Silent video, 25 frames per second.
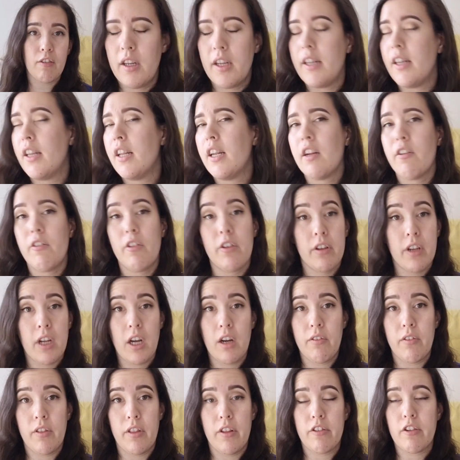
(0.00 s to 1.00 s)
And then I would
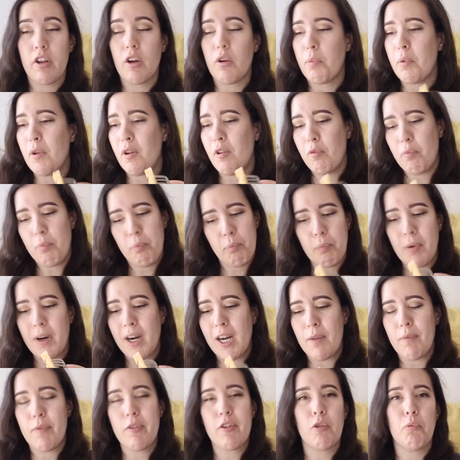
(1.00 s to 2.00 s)
cover the top and
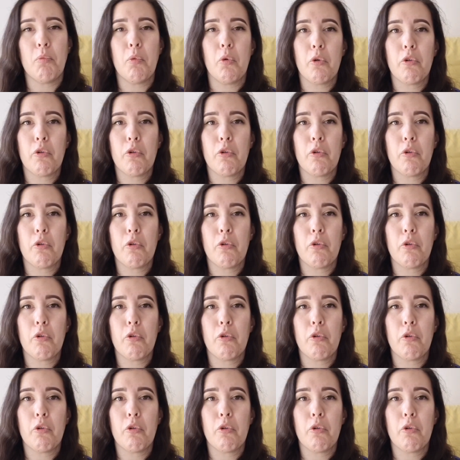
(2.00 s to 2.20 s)
pipe some more